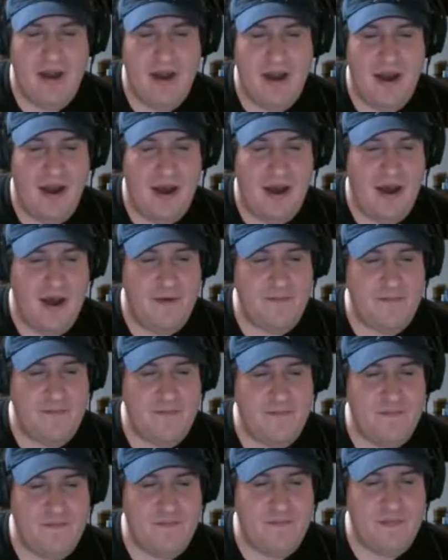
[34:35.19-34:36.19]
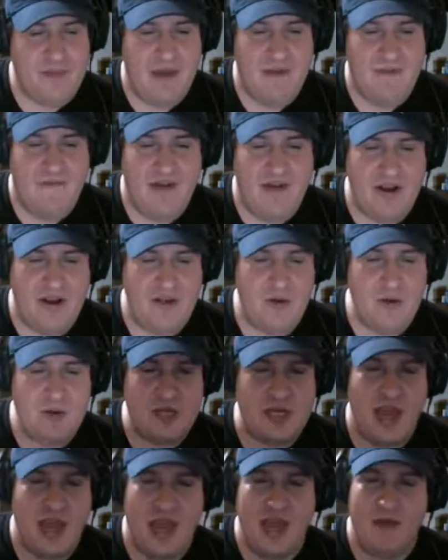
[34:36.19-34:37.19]
But yep, very
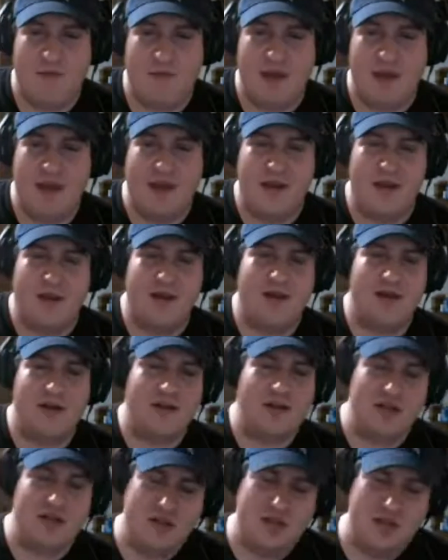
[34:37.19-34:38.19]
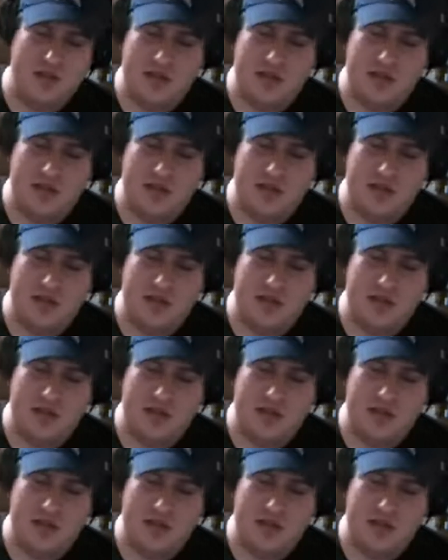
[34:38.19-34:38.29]
close game here.